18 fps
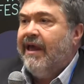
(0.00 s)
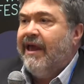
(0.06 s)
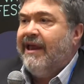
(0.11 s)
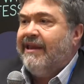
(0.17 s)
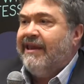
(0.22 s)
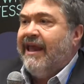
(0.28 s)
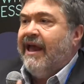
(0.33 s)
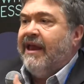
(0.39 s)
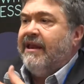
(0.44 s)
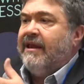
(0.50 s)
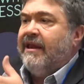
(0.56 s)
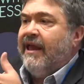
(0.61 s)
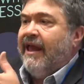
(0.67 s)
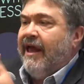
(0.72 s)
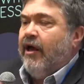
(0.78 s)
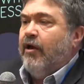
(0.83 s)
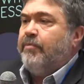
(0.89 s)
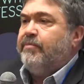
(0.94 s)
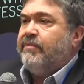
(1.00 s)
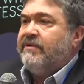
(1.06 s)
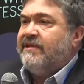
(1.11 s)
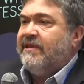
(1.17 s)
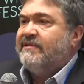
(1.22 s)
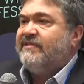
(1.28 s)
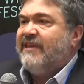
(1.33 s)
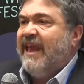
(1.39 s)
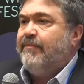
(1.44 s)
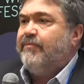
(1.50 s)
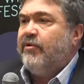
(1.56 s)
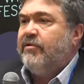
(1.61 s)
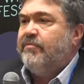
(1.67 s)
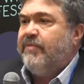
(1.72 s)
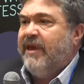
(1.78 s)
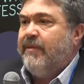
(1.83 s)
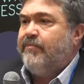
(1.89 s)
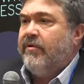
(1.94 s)
and yet help
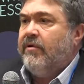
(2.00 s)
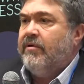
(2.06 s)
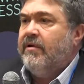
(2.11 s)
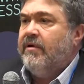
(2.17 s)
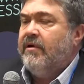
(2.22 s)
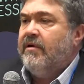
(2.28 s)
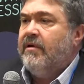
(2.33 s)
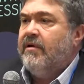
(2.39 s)
disabled people.